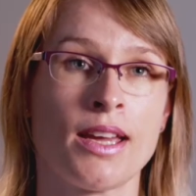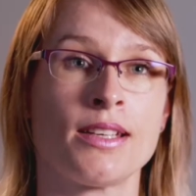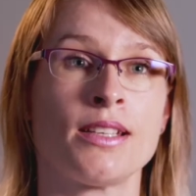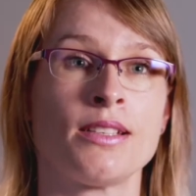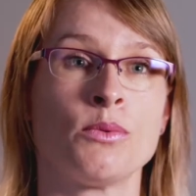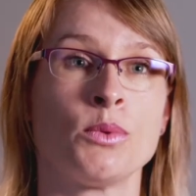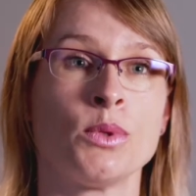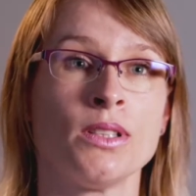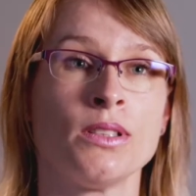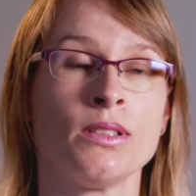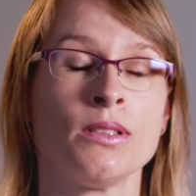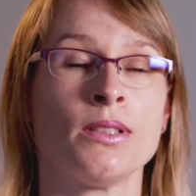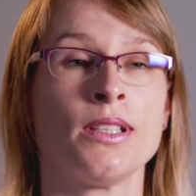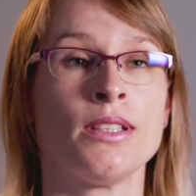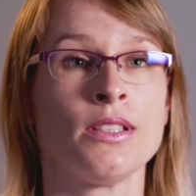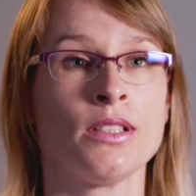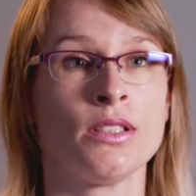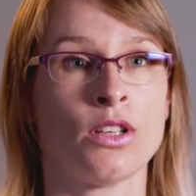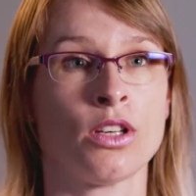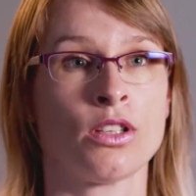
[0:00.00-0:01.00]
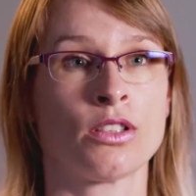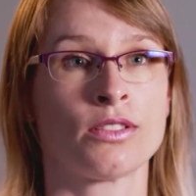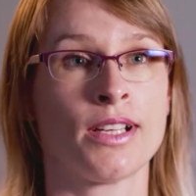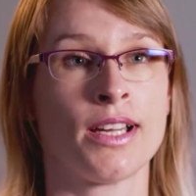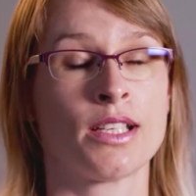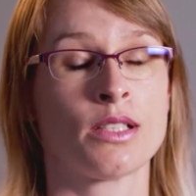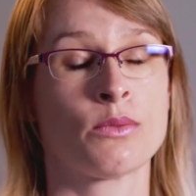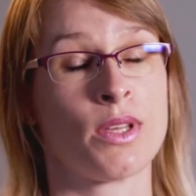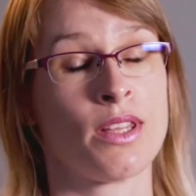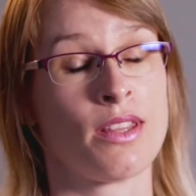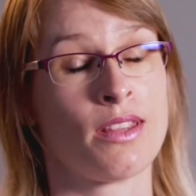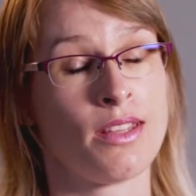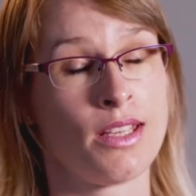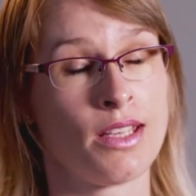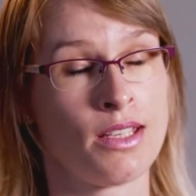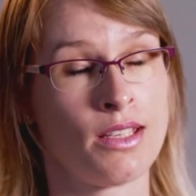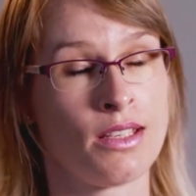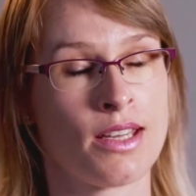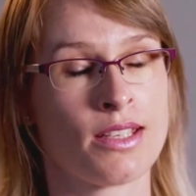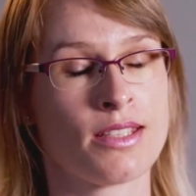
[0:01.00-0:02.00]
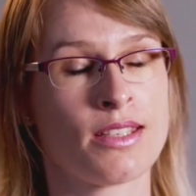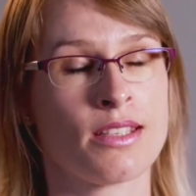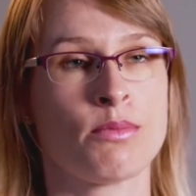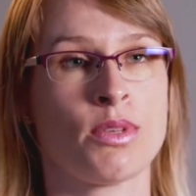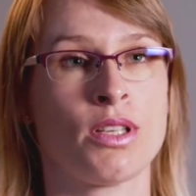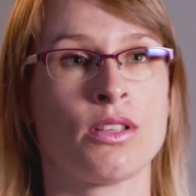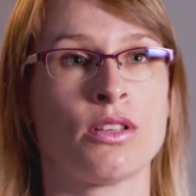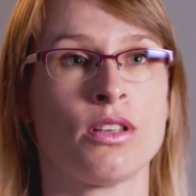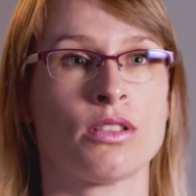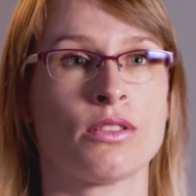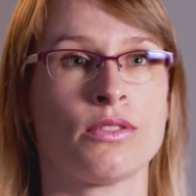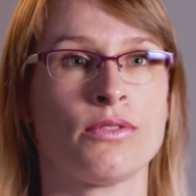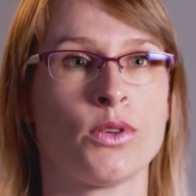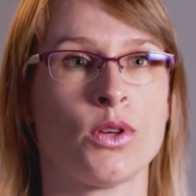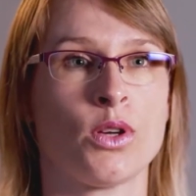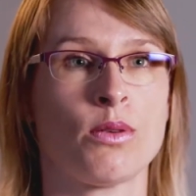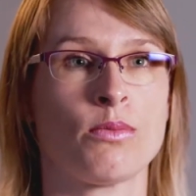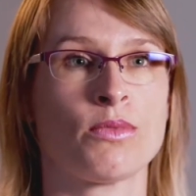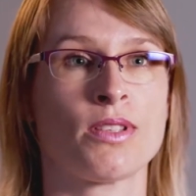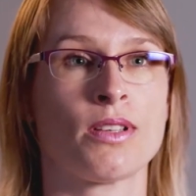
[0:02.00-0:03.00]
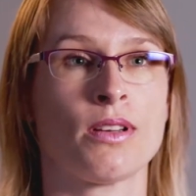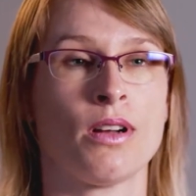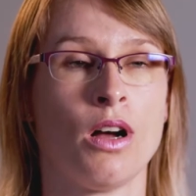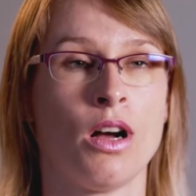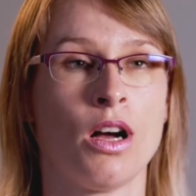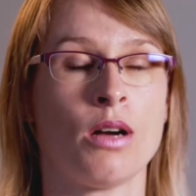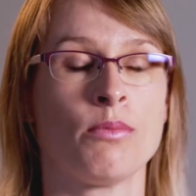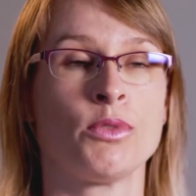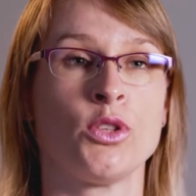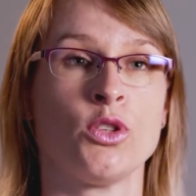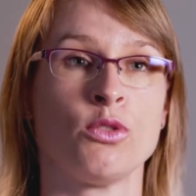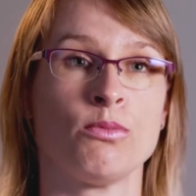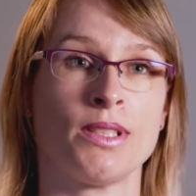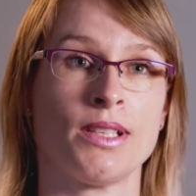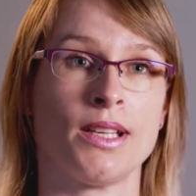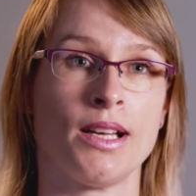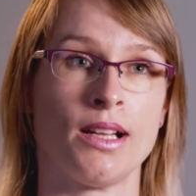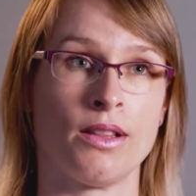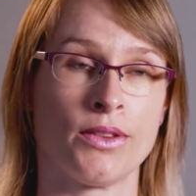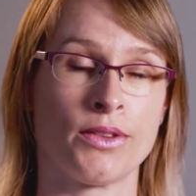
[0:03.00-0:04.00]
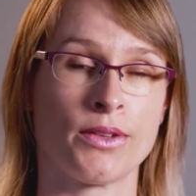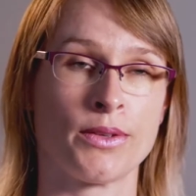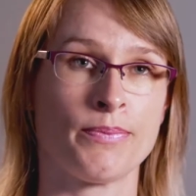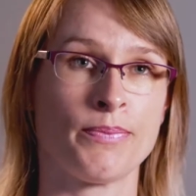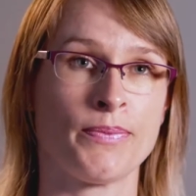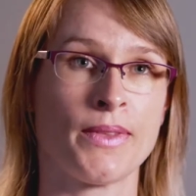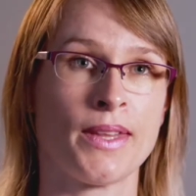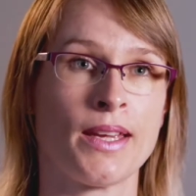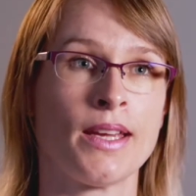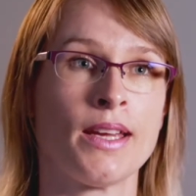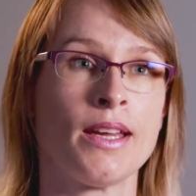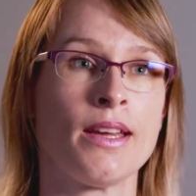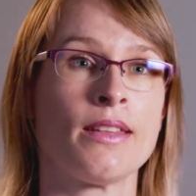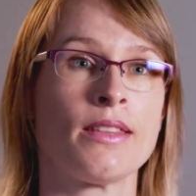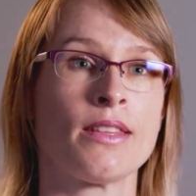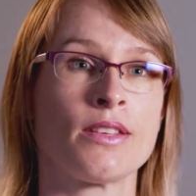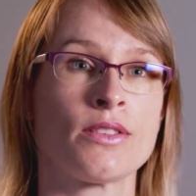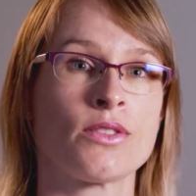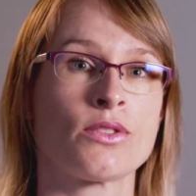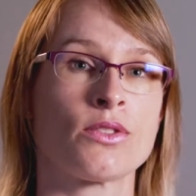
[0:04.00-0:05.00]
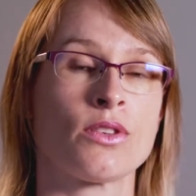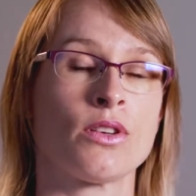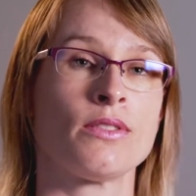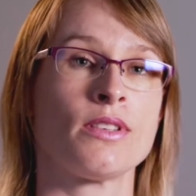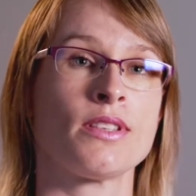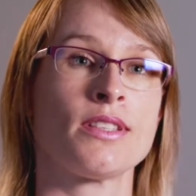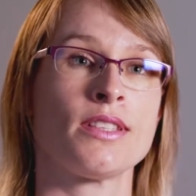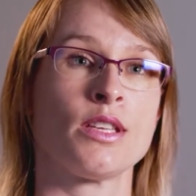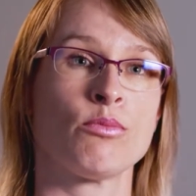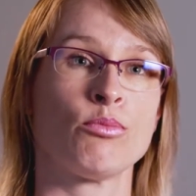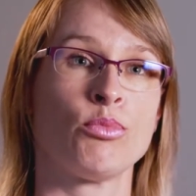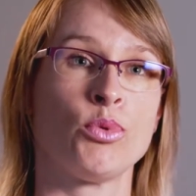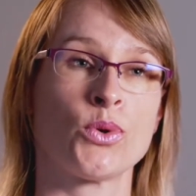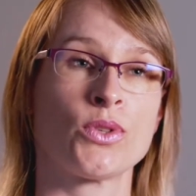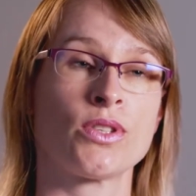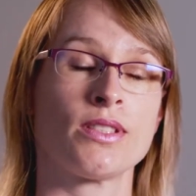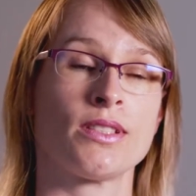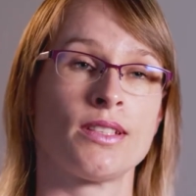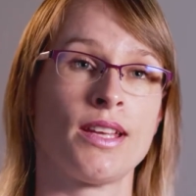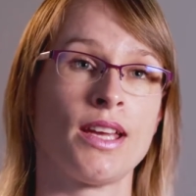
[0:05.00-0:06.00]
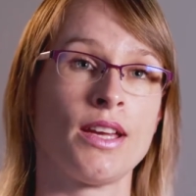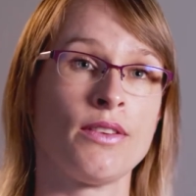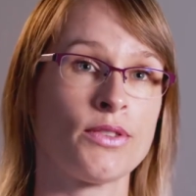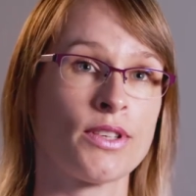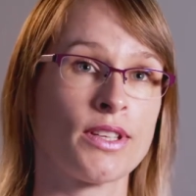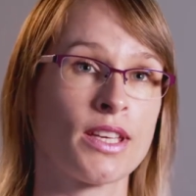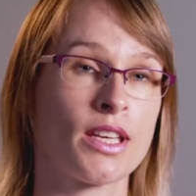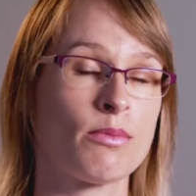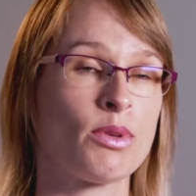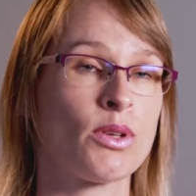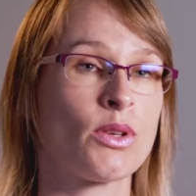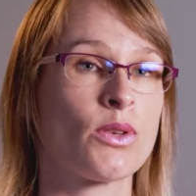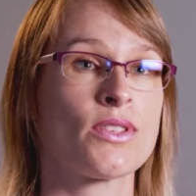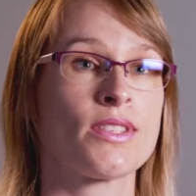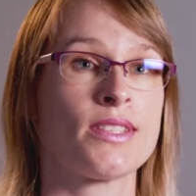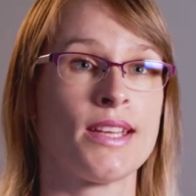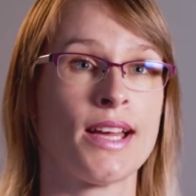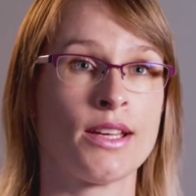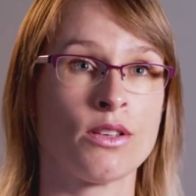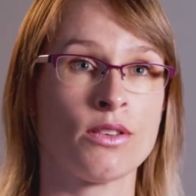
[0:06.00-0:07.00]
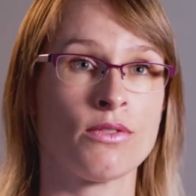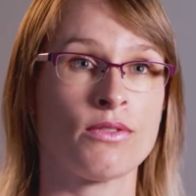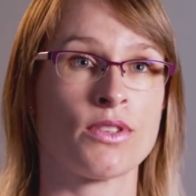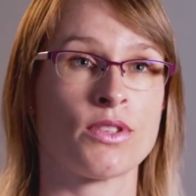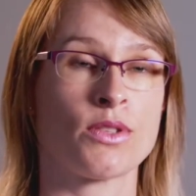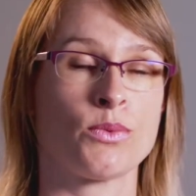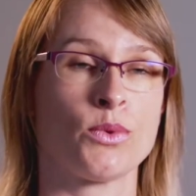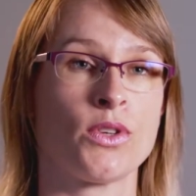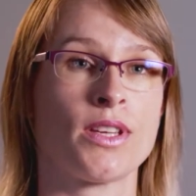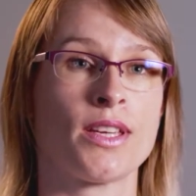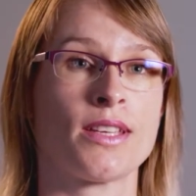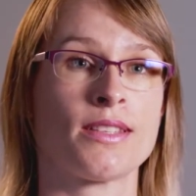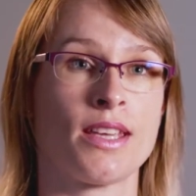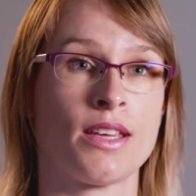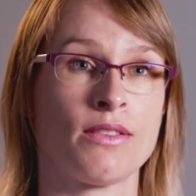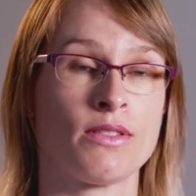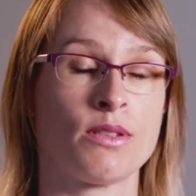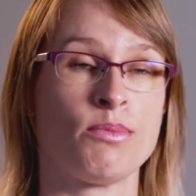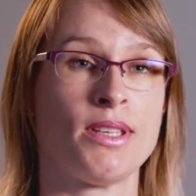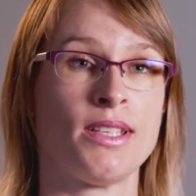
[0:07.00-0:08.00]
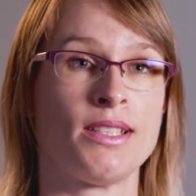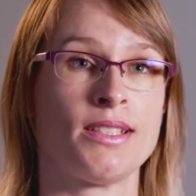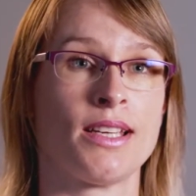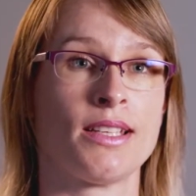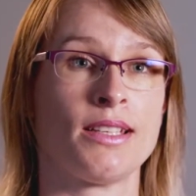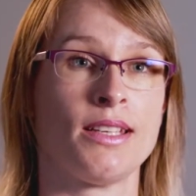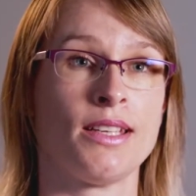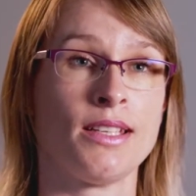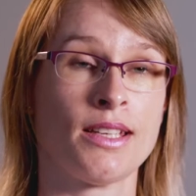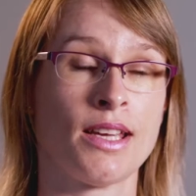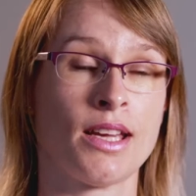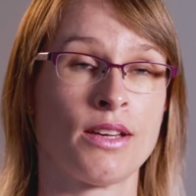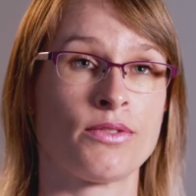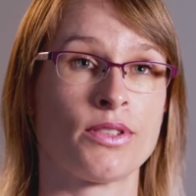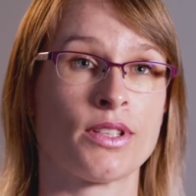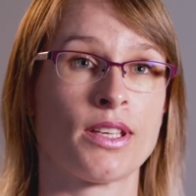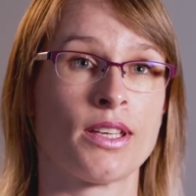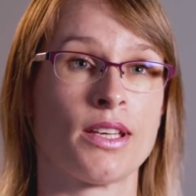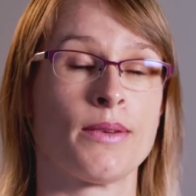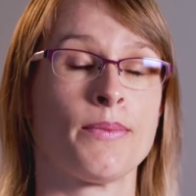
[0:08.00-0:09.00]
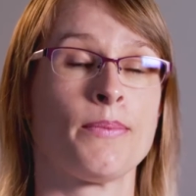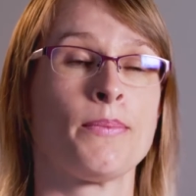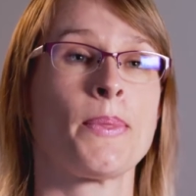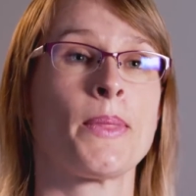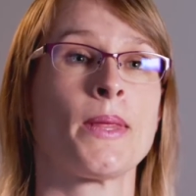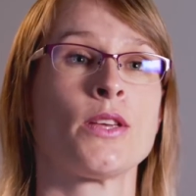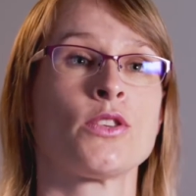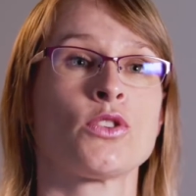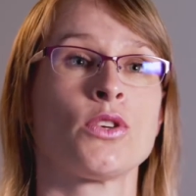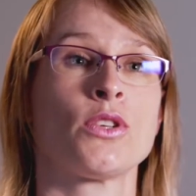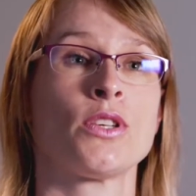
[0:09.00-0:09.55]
it will, in the long run, we think, hasn't been confirmed, harm human health. This is obviously important in Africa because none of this work has ever been done in Africa. So it